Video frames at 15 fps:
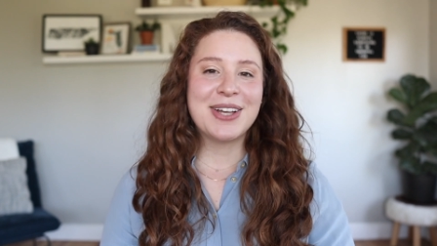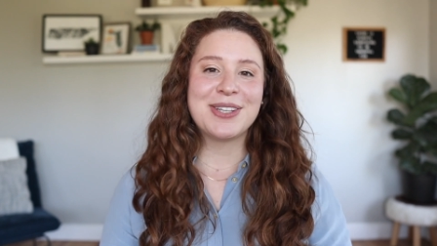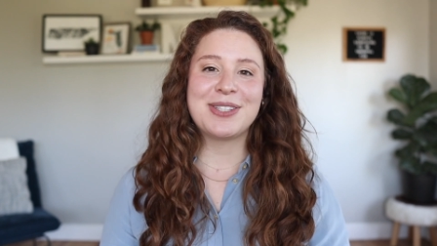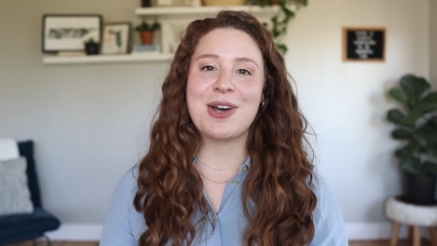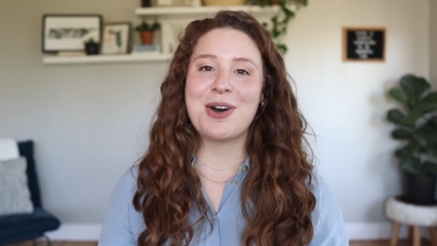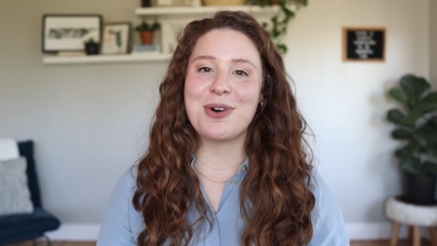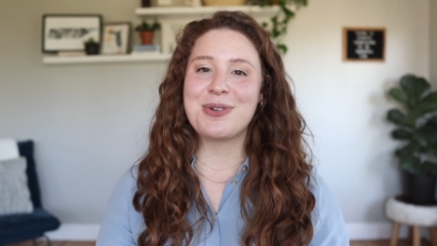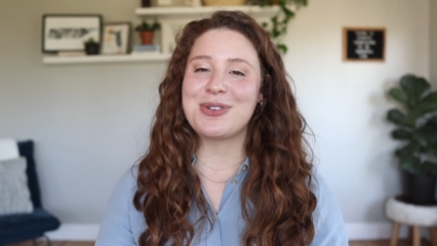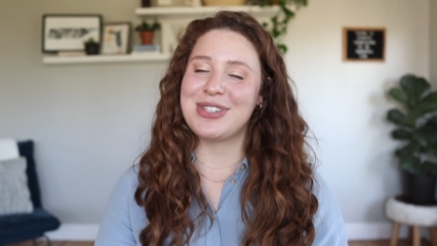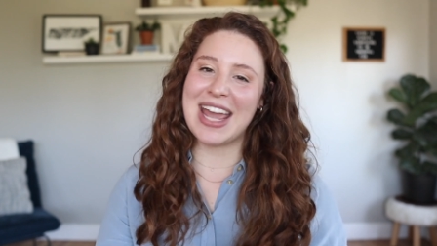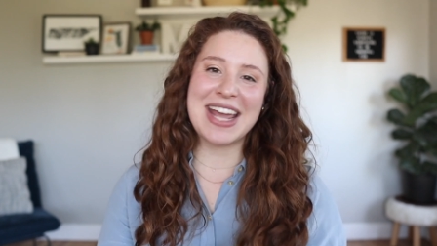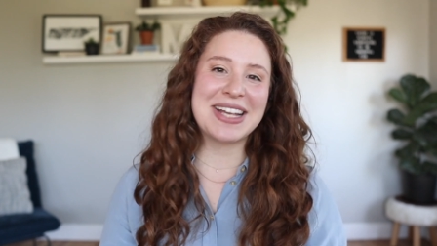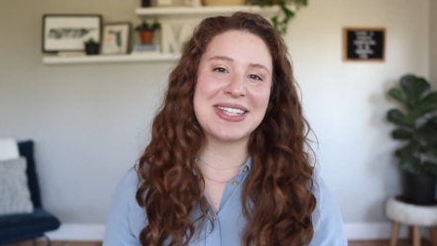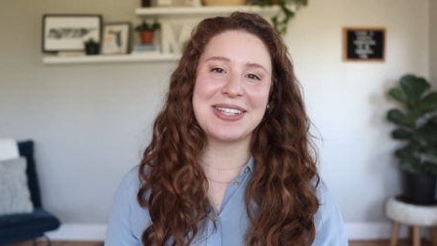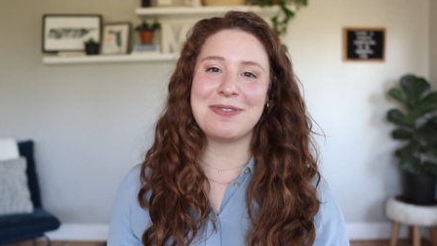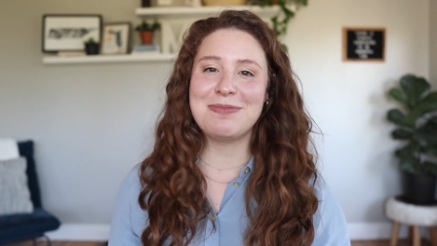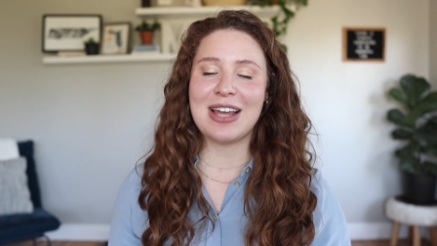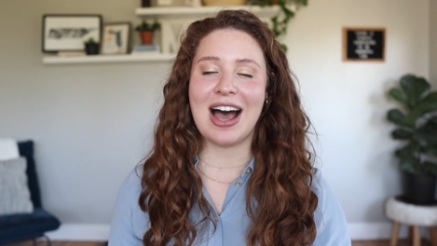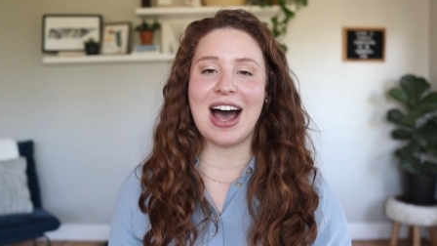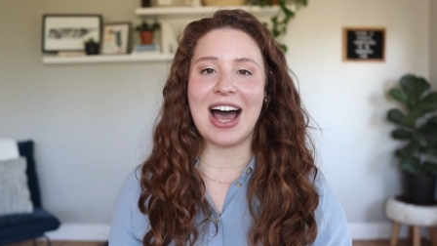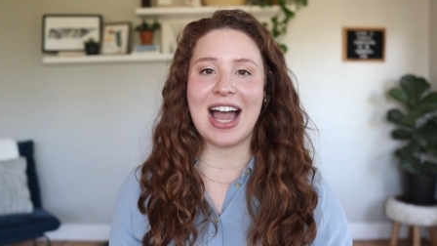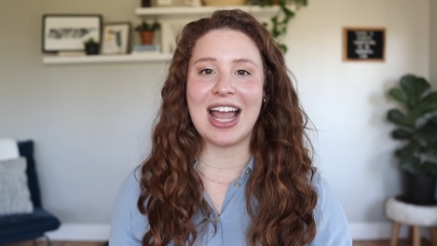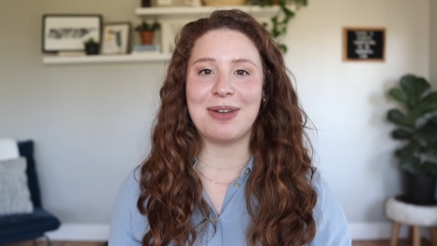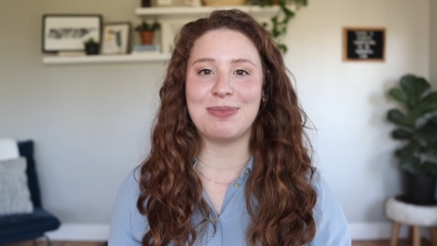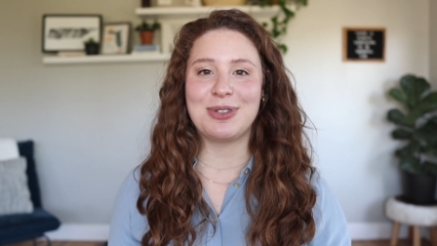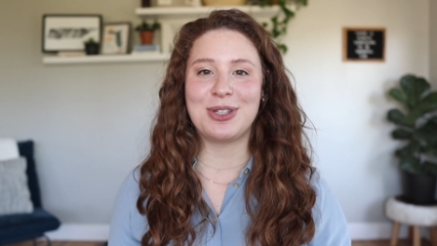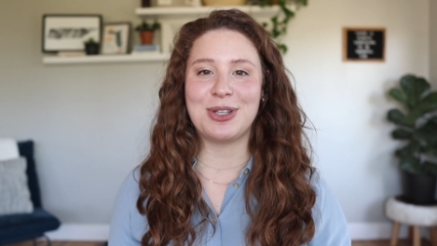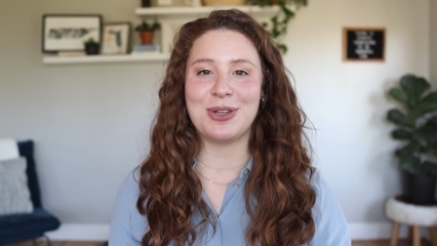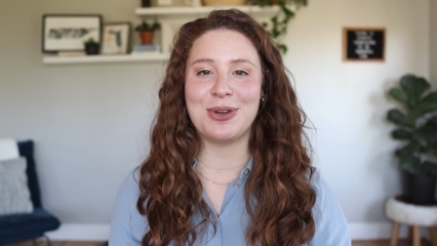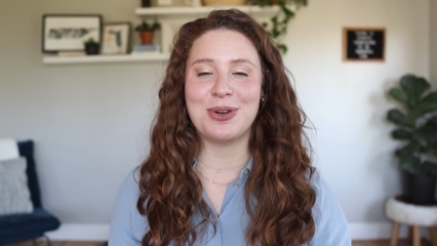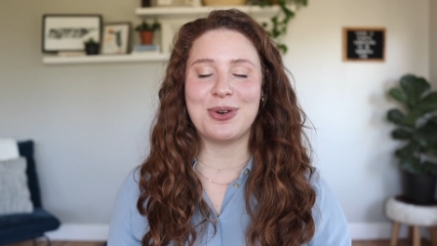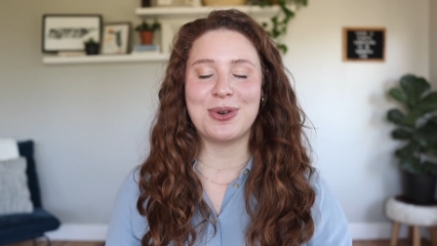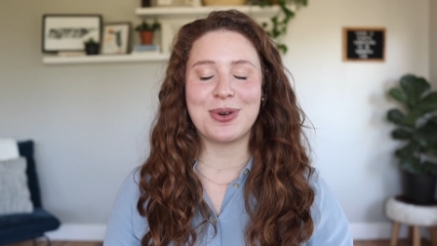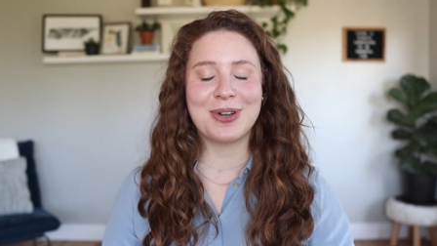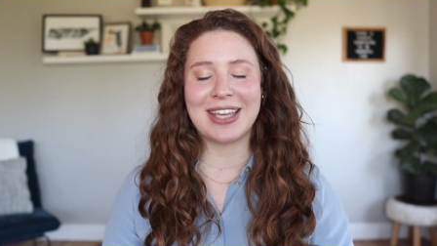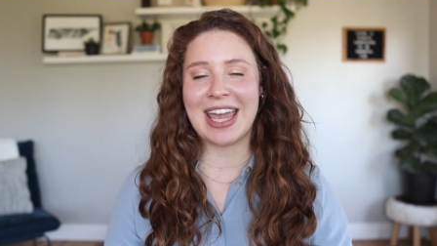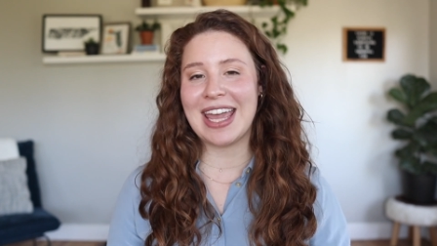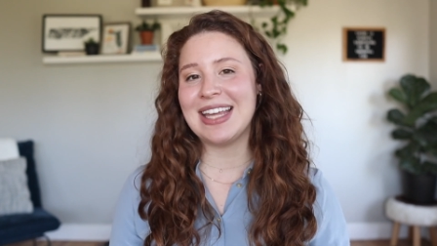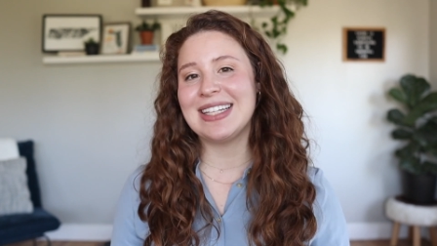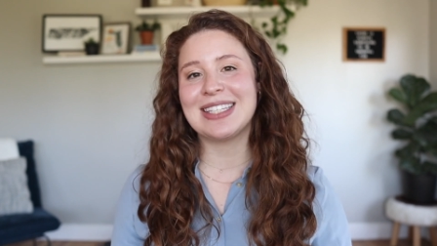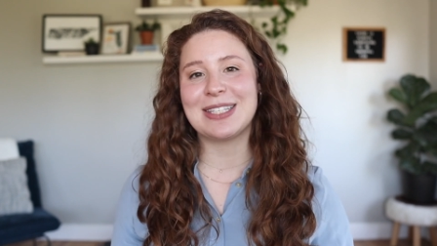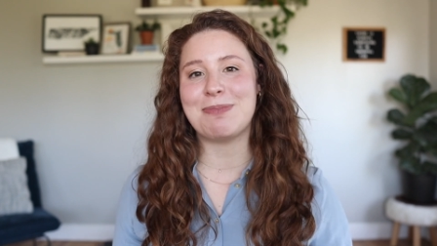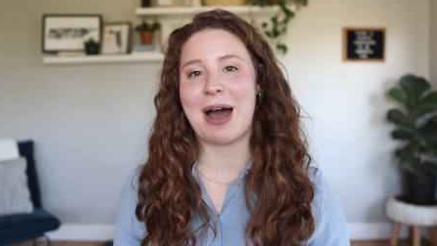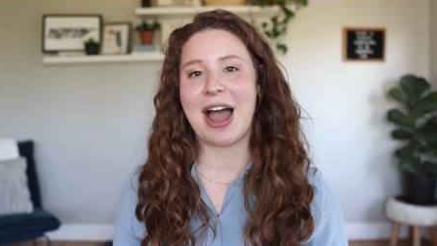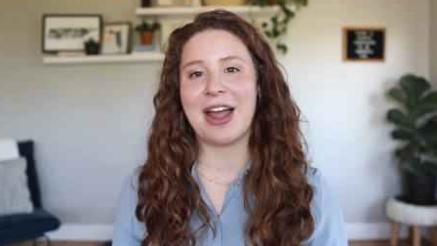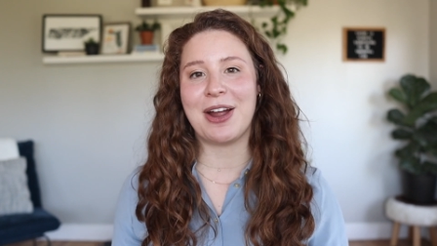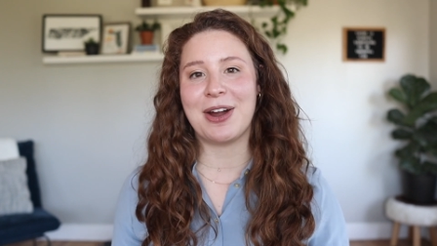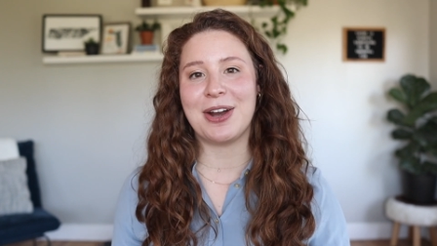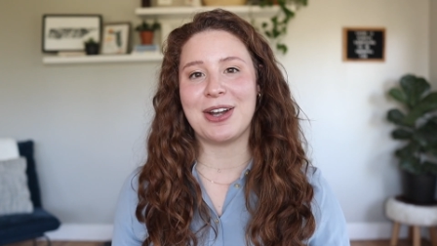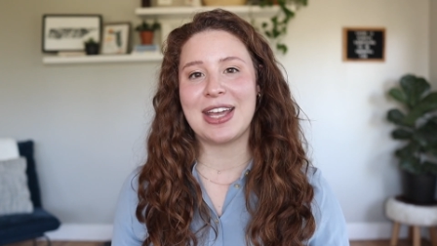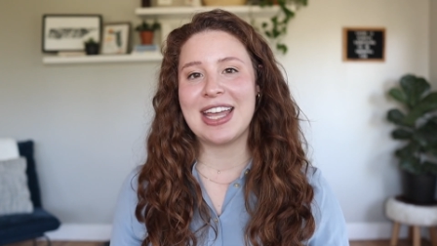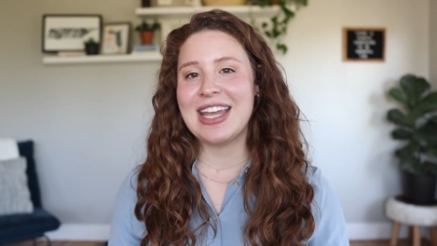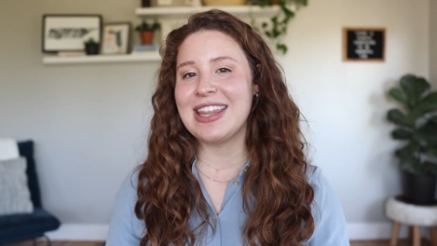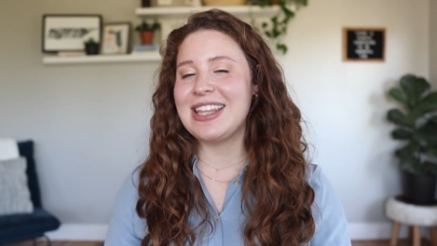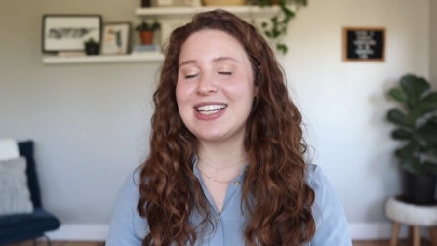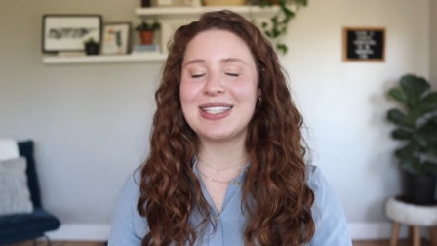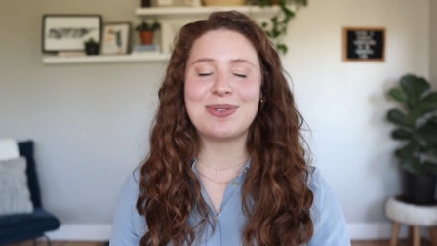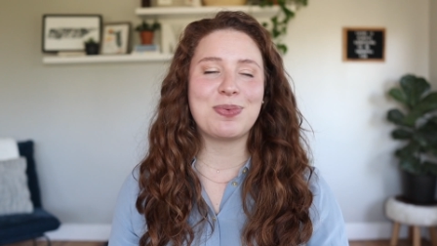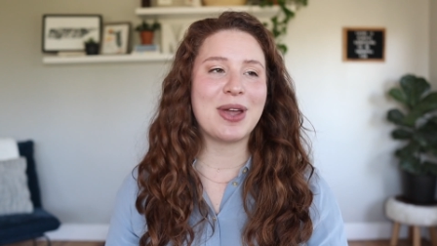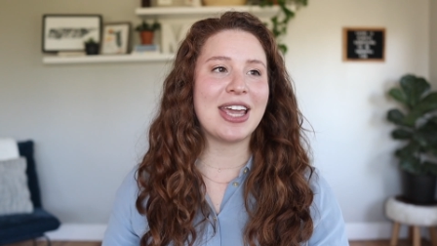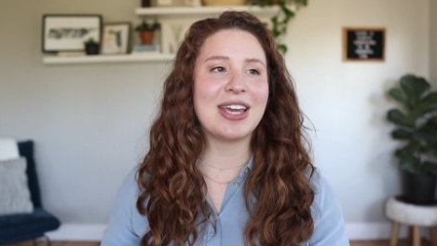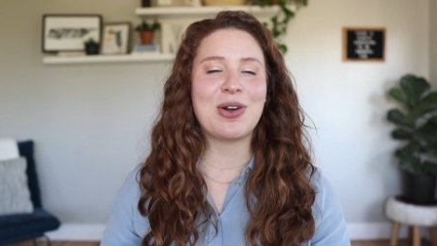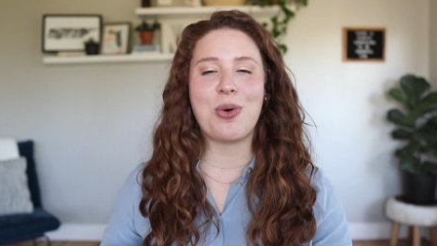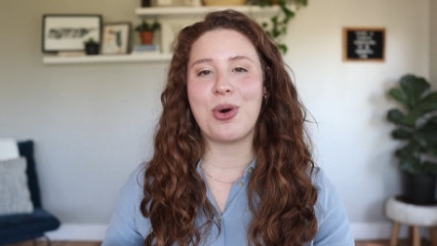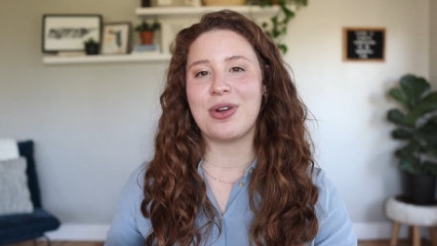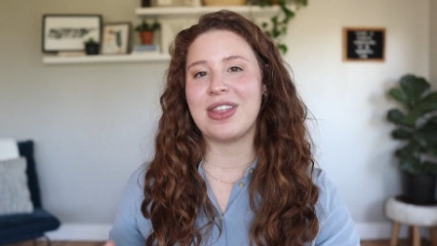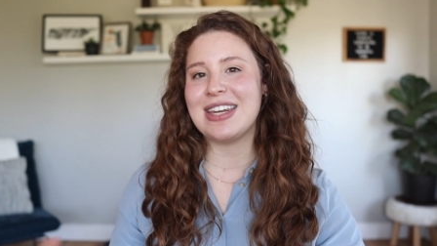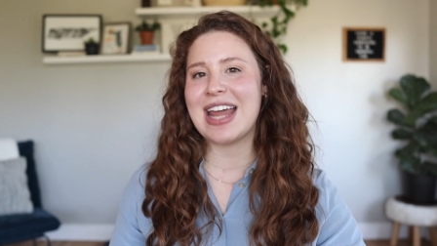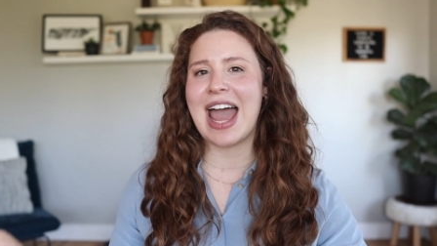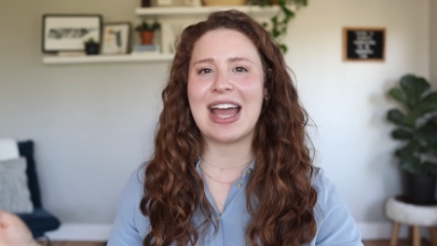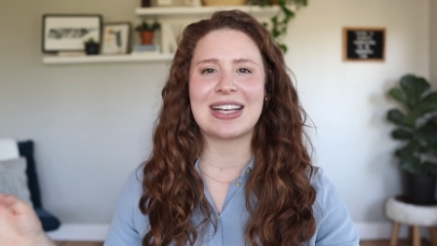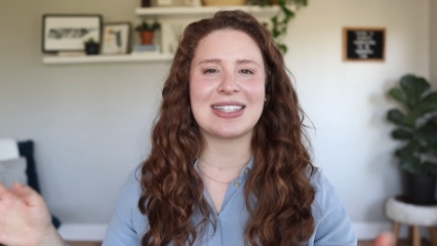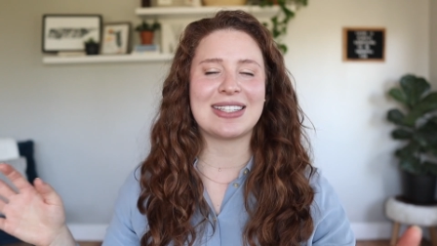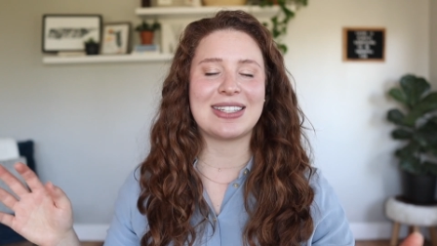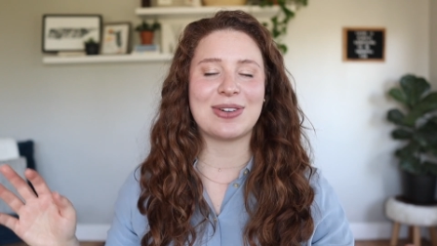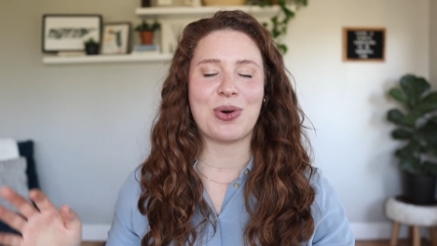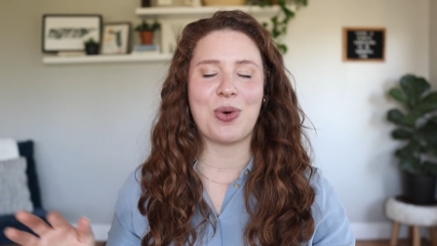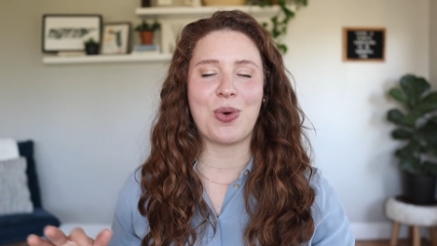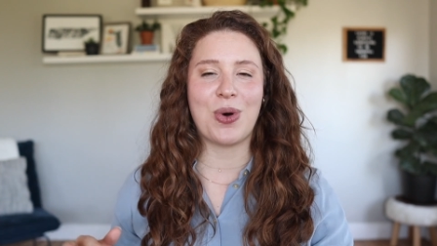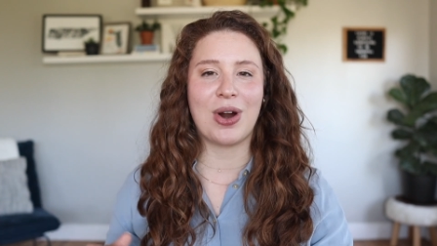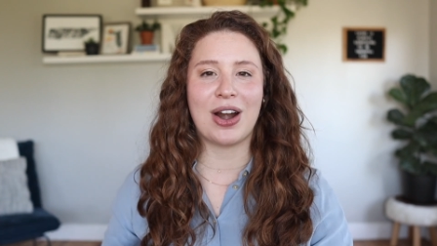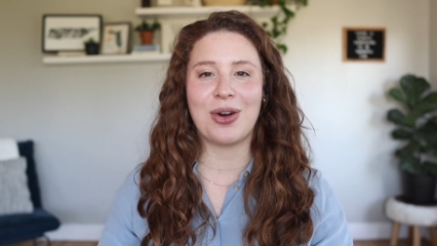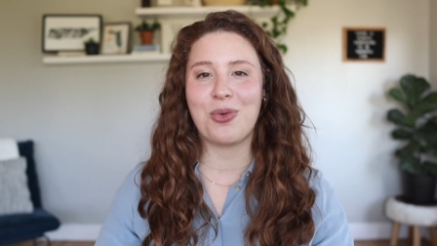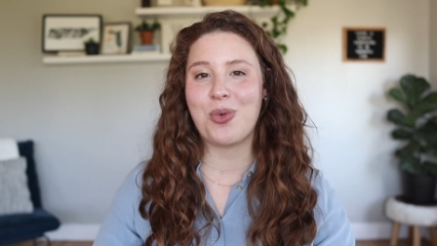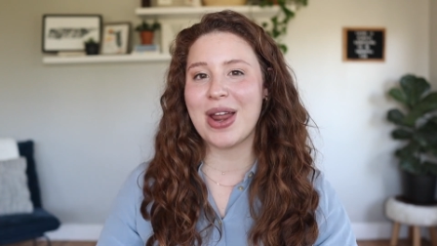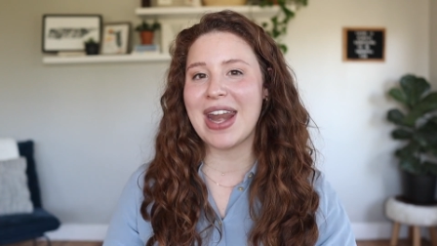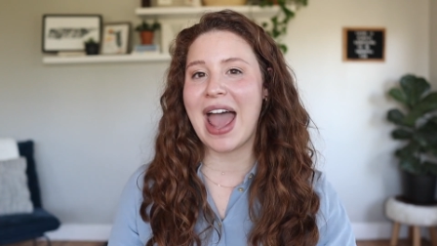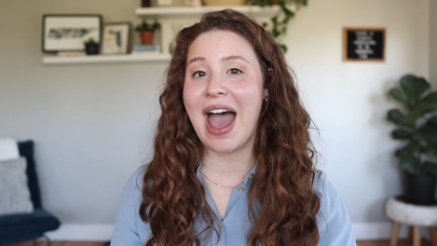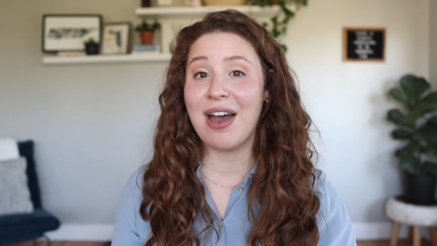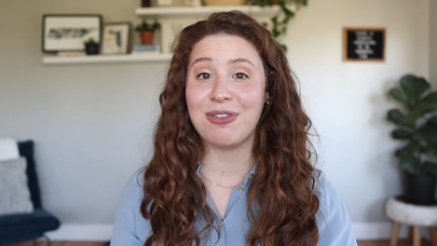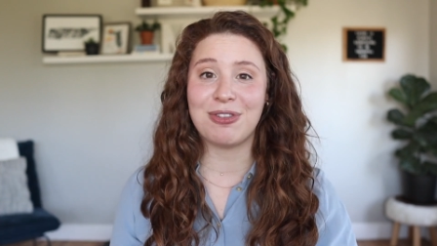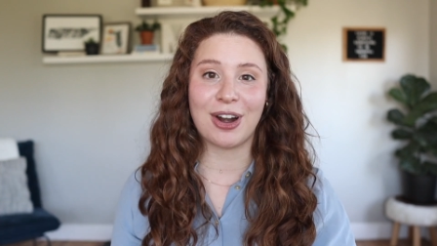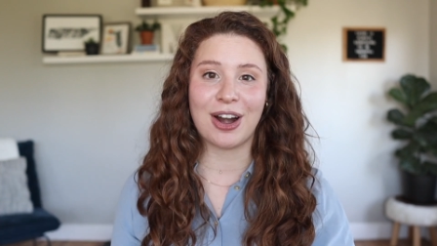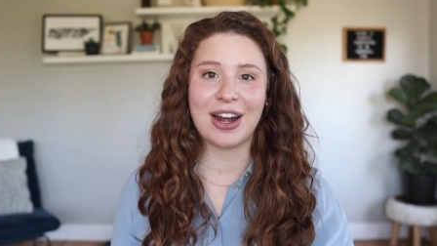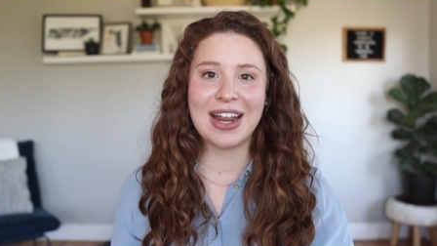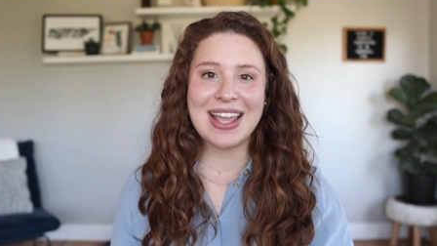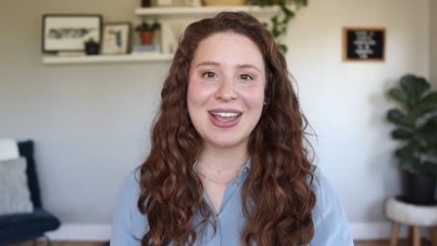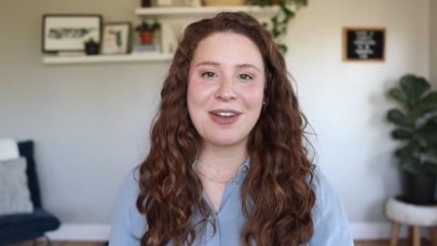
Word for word: So take some time to get inspired this week or the next or whenever.